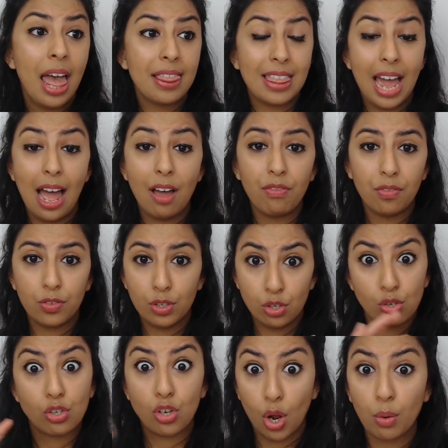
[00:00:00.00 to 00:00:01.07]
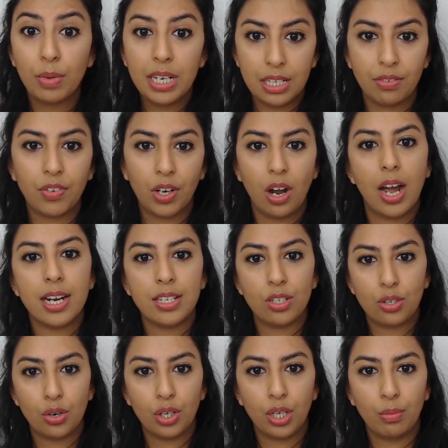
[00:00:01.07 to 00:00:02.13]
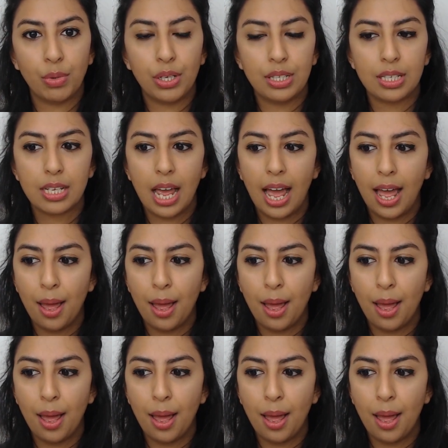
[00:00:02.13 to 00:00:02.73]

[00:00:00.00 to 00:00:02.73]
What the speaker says: They have so many different guidance documents.